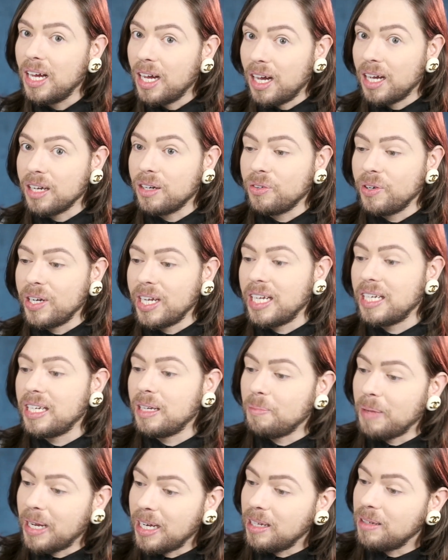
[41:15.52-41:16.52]
Agreed.
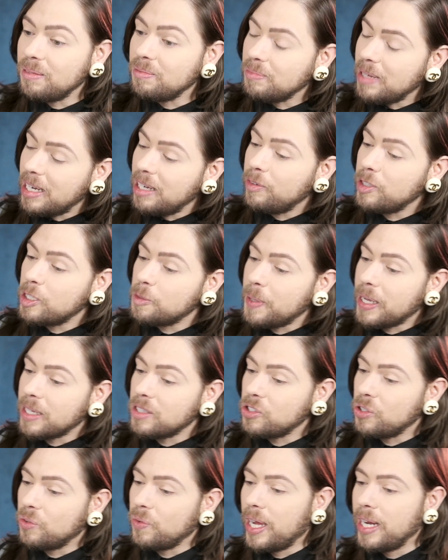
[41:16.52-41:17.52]
In many, many
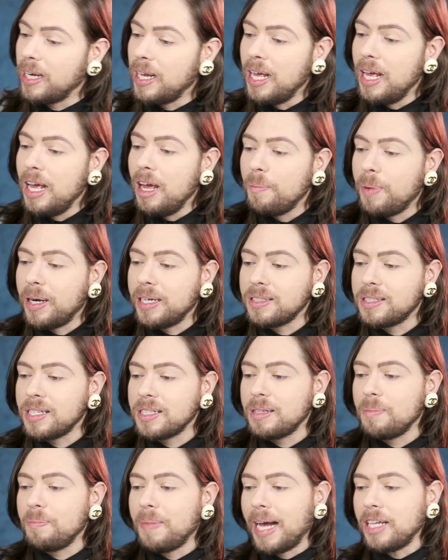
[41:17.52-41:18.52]
respects, you're right. Brendan
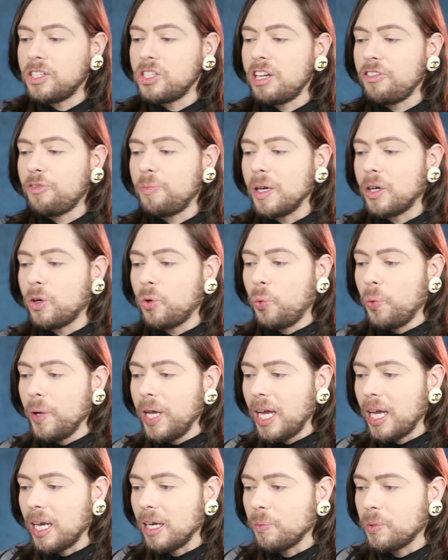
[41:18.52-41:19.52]
says, imagine if
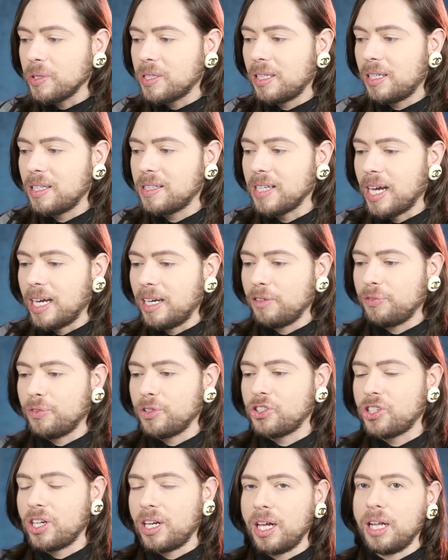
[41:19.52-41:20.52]
McQueen was the designer
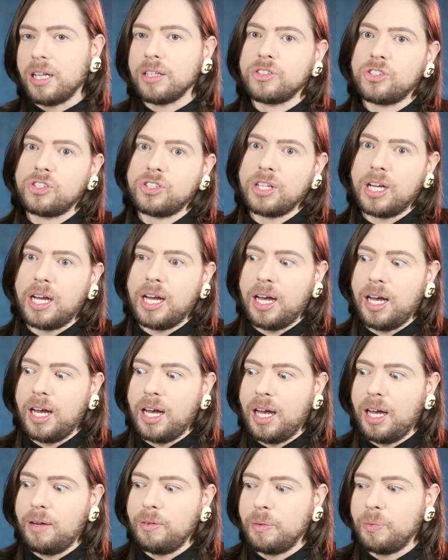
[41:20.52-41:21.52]
for Chanel.
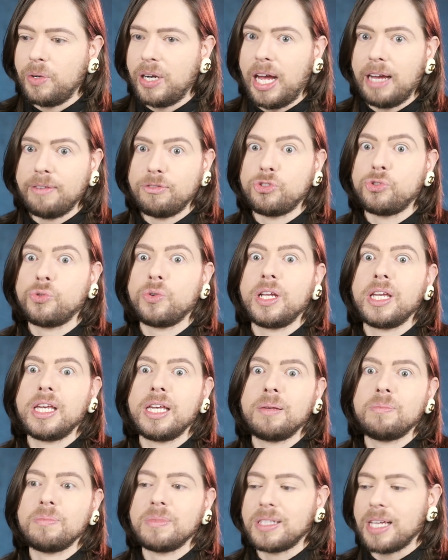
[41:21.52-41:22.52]
Cha, we would have
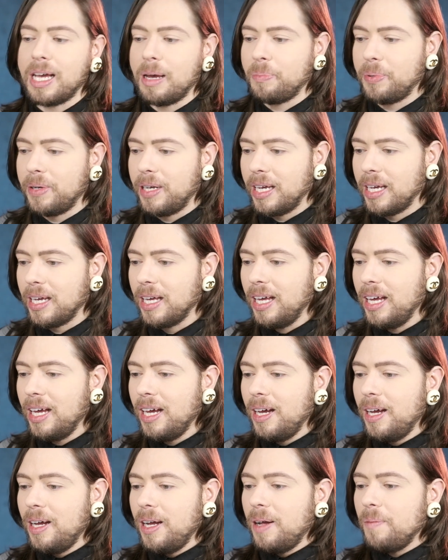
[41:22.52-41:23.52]
dreams happening.
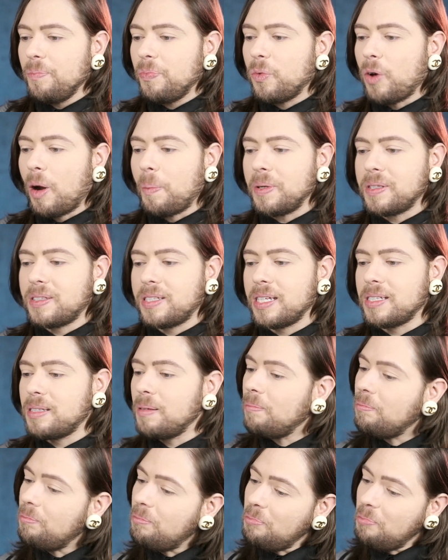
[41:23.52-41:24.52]
Robert says,
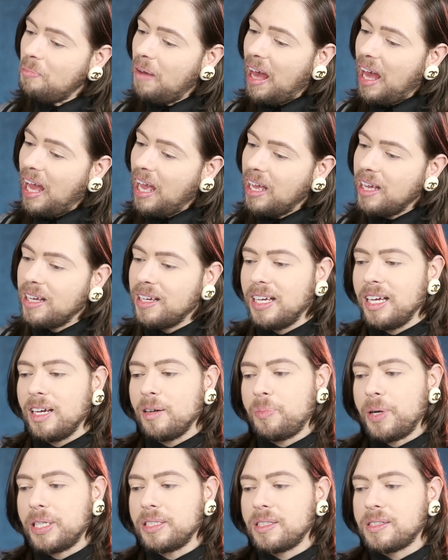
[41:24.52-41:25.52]
meh.
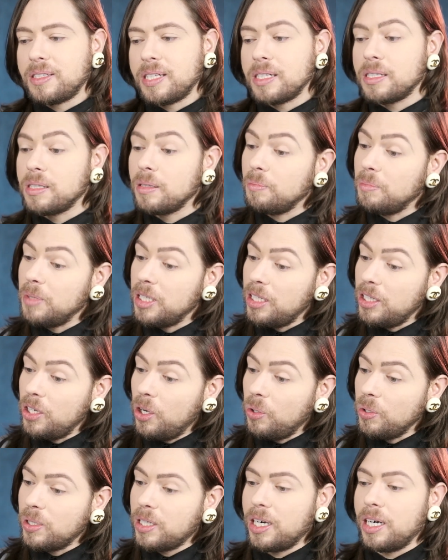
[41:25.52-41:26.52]
Brendan says,
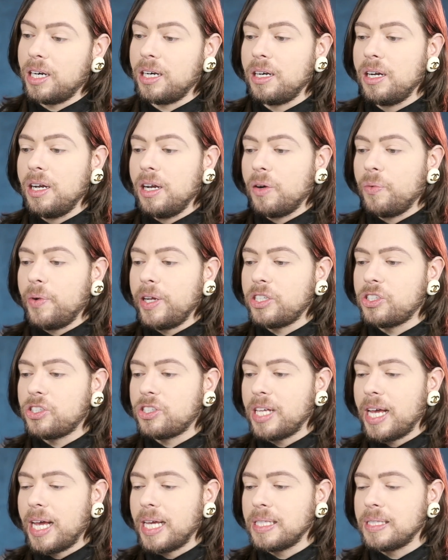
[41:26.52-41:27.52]
mediocre. Rich
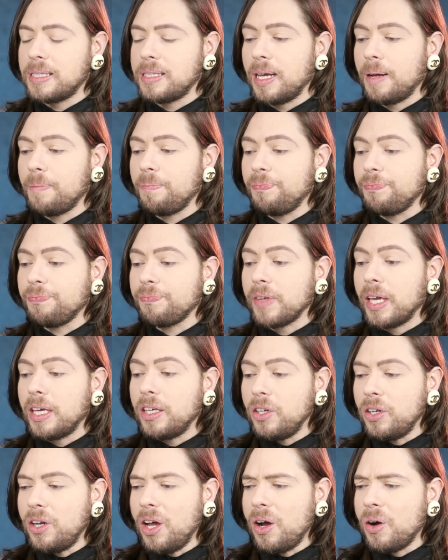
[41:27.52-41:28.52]
says,
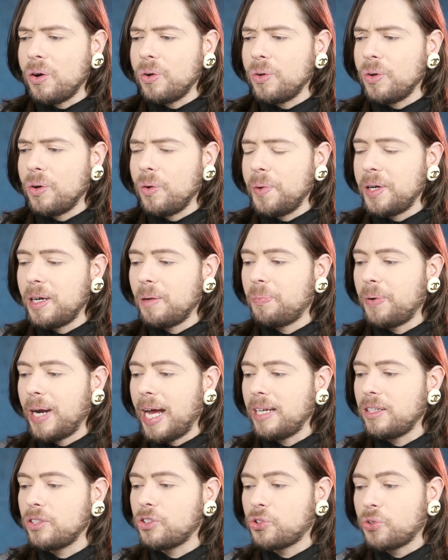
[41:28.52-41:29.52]
you know, when a
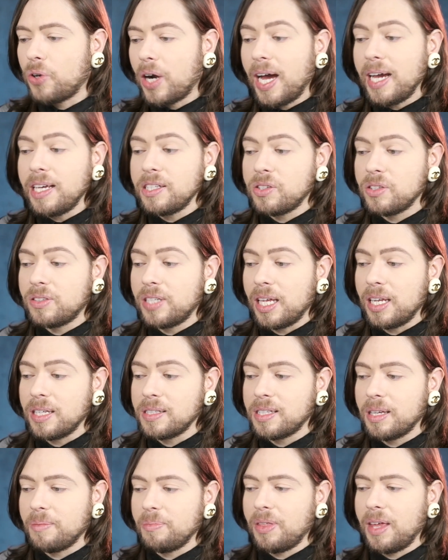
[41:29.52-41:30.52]
brand tries to tell
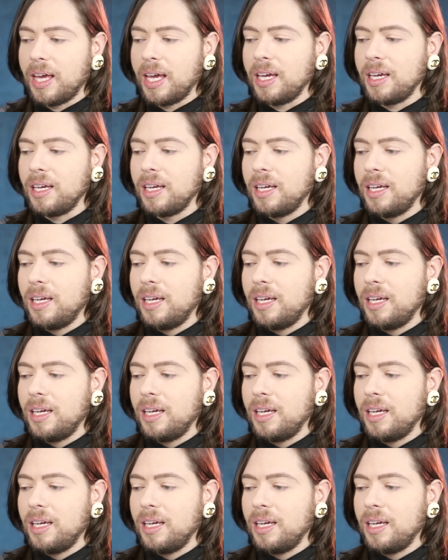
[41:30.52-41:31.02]
us something,